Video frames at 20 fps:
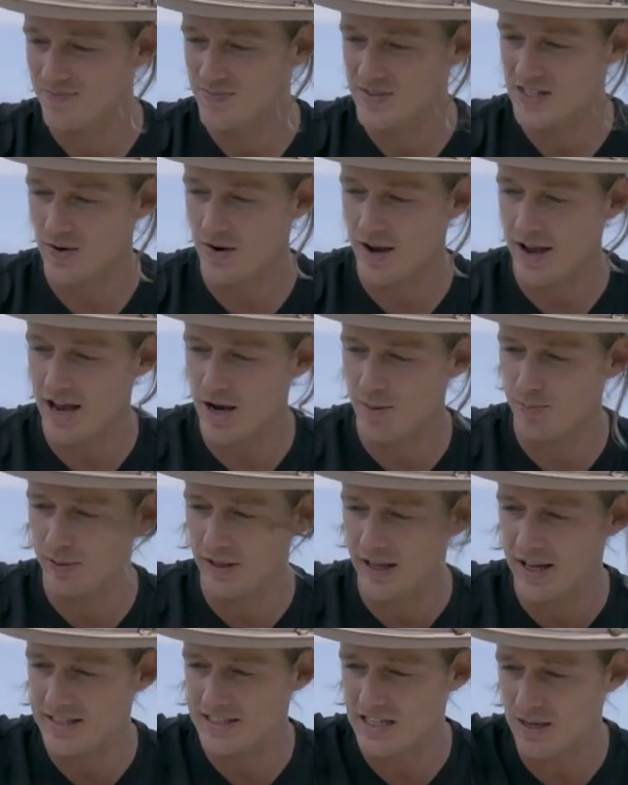So our
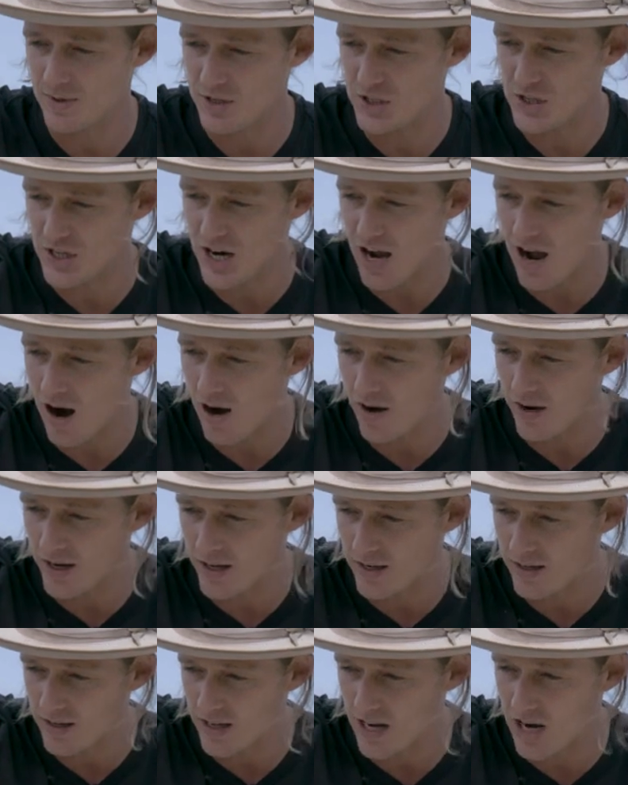eggplants have been
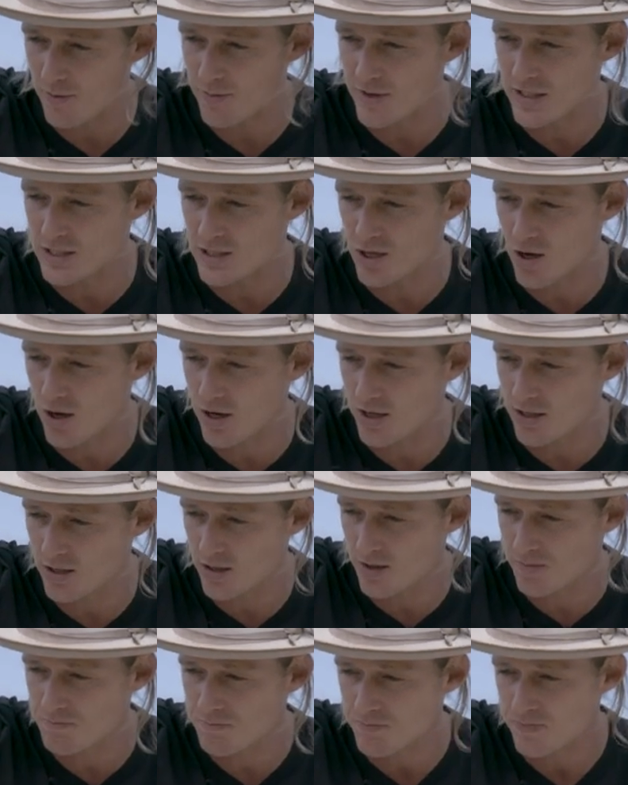charring and I've been turning
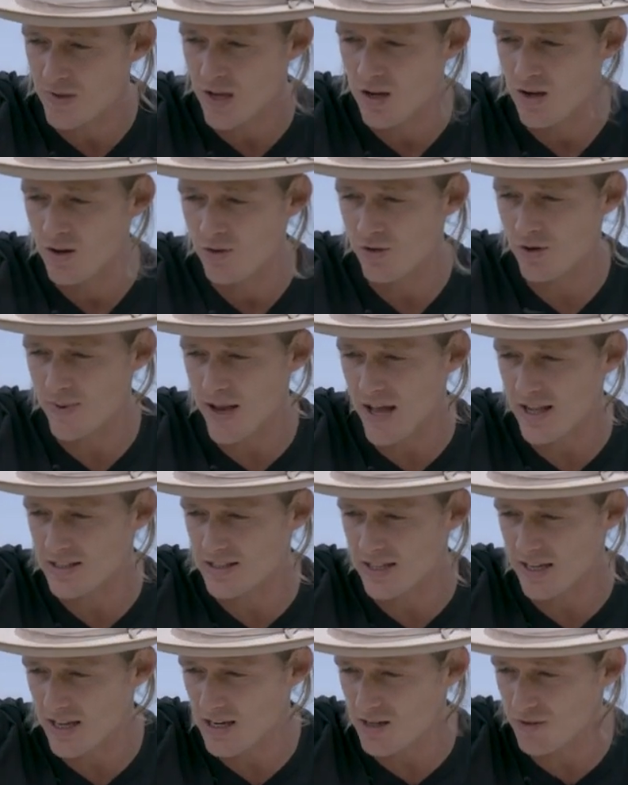them for about
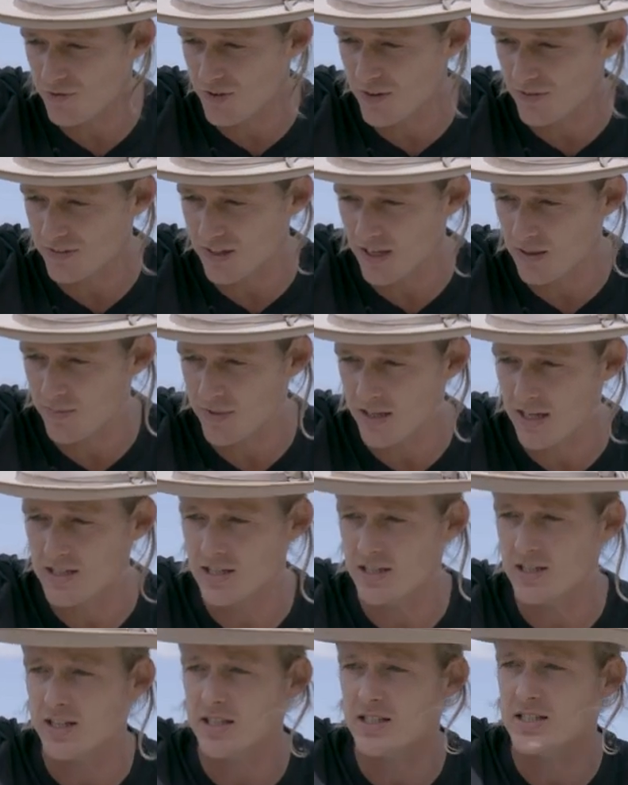10 to 15 minutes
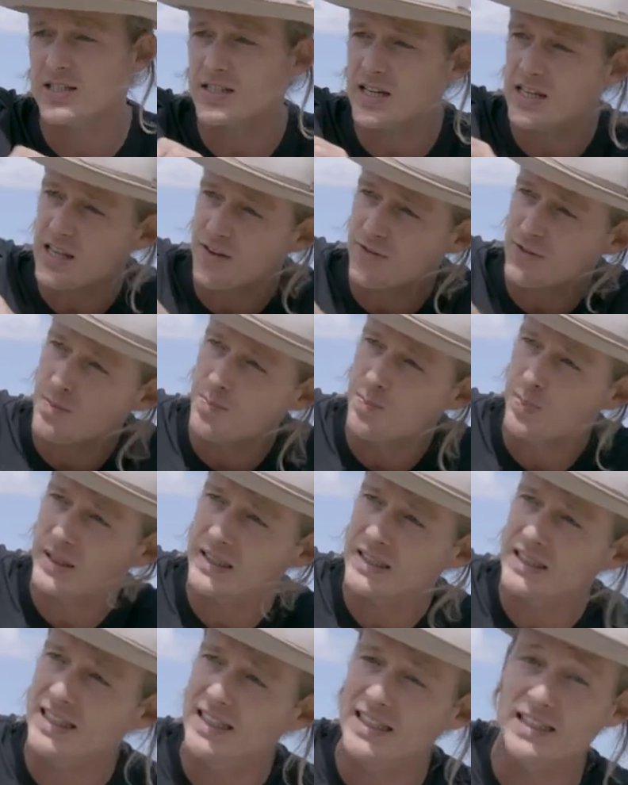and you can see they've
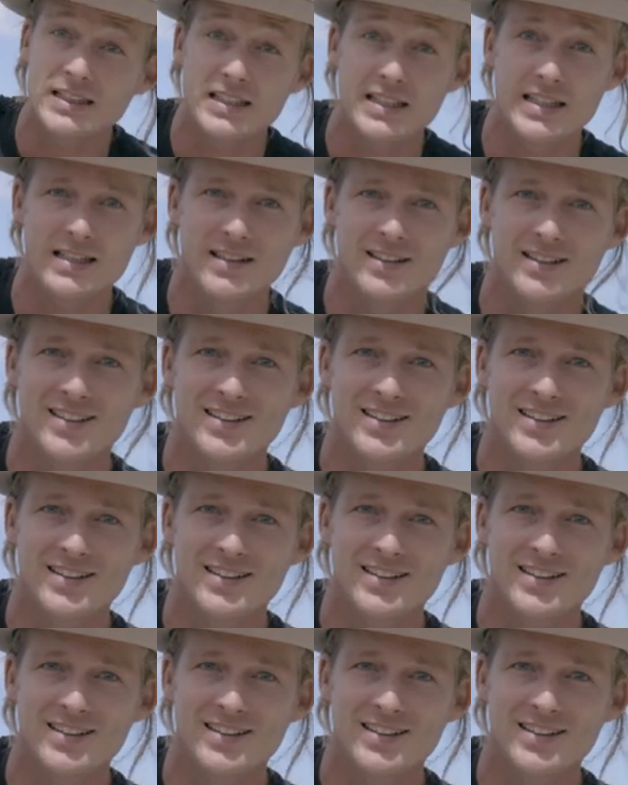completely